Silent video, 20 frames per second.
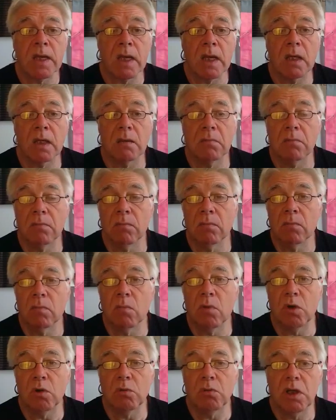
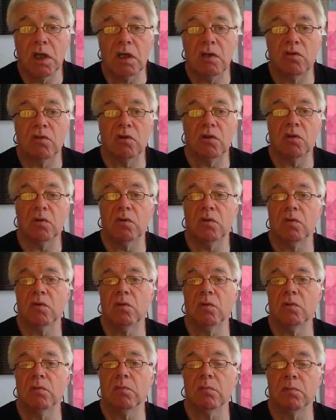We all need to
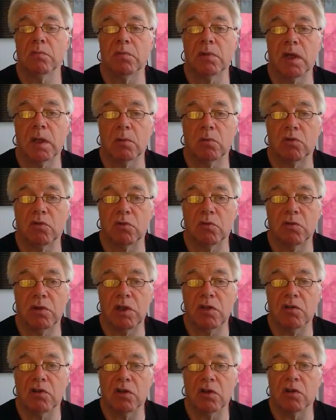be able to
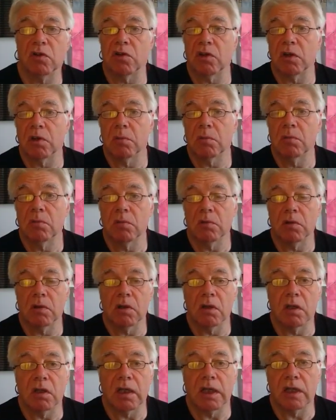recharge our
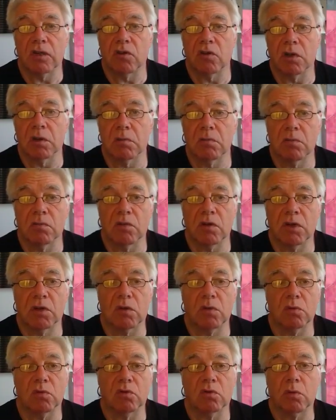electric
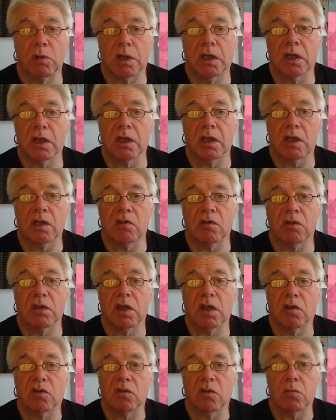vehicles quickly and easily.
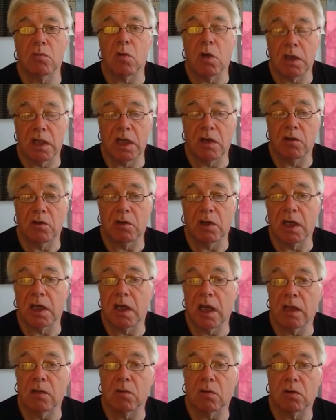That's the one area they
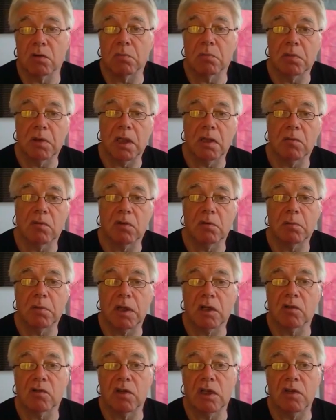cannot compete with
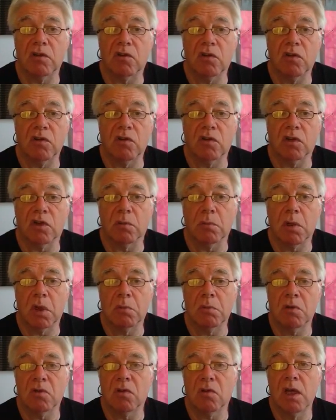petrol engines at the
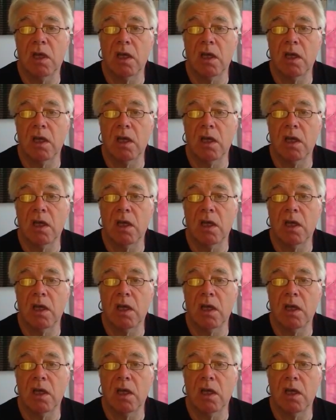moment.